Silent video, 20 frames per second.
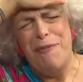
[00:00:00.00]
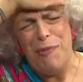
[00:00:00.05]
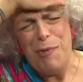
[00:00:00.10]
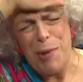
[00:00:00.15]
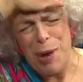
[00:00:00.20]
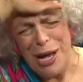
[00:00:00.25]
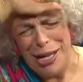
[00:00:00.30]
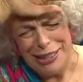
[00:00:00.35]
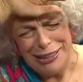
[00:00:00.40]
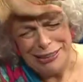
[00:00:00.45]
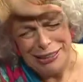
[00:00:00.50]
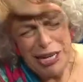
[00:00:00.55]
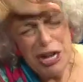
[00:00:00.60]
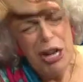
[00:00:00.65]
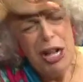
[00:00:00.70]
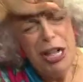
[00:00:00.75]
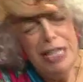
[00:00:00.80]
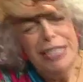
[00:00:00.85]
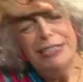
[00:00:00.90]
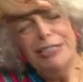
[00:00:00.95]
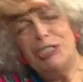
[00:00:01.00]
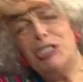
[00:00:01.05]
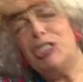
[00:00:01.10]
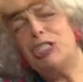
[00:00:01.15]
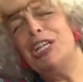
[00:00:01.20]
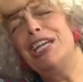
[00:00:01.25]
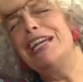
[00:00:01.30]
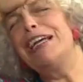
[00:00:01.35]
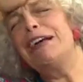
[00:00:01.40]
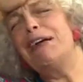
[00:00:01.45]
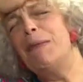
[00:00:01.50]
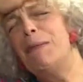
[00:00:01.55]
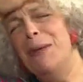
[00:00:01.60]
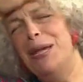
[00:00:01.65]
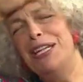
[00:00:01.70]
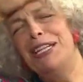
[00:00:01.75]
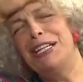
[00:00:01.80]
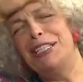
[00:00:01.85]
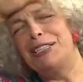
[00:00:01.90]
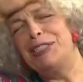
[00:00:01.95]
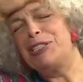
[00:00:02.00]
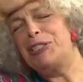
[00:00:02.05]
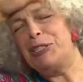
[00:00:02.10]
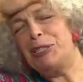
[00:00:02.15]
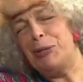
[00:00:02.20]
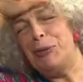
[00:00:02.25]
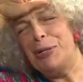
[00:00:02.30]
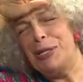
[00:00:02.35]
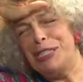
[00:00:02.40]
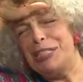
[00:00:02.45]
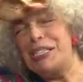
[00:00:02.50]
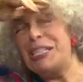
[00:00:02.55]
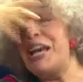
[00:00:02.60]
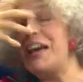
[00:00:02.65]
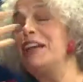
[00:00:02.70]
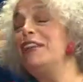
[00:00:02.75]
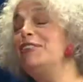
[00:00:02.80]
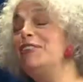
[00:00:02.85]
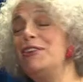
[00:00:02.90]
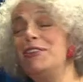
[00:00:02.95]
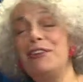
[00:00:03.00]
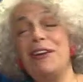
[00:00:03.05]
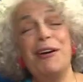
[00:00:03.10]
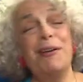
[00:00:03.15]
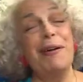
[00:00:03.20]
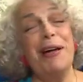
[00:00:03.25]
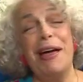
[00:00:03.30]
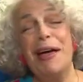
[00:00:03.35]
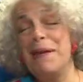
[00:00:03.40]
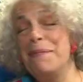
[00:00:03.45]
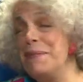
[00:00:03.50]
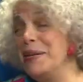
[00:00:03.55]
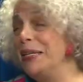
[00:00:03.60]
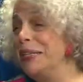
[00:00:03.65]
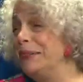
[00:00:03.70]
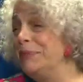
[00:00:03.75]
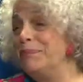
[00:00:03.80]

one. She committed suicide. You know, I mean.